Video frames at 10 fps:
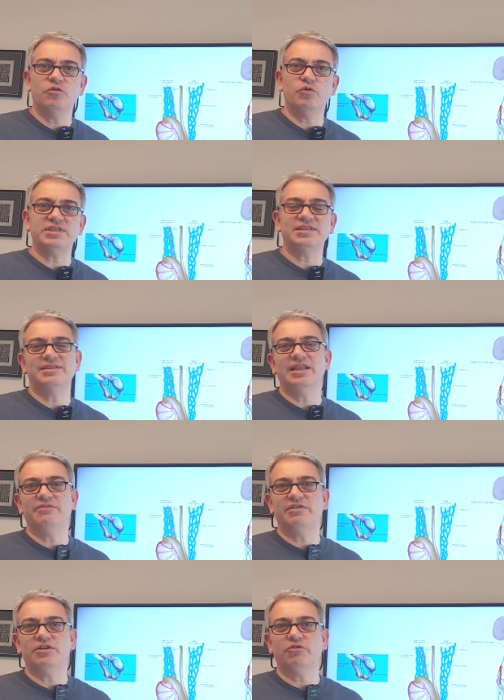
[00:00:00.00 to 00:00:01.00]
with
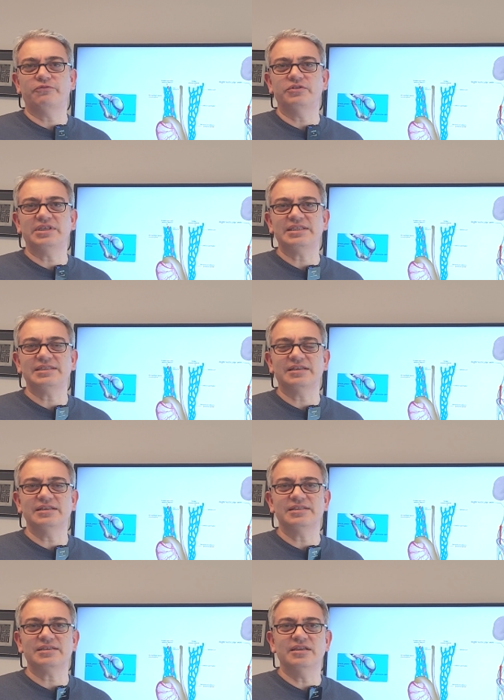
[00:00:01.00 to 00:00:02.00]
delivery of the
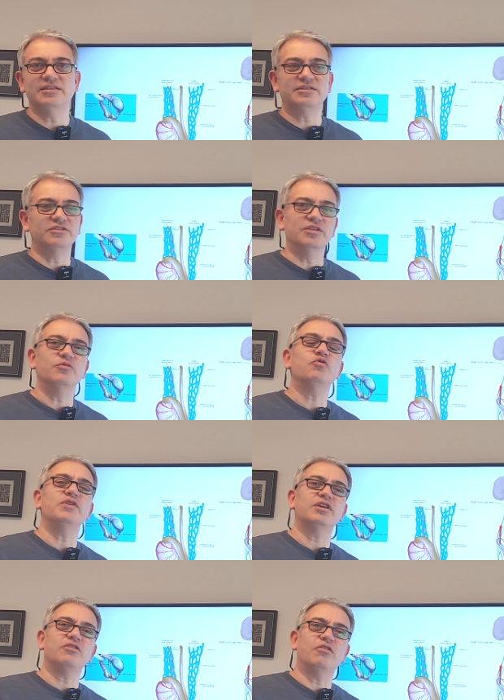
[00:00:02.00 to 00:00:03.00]
testicles and removing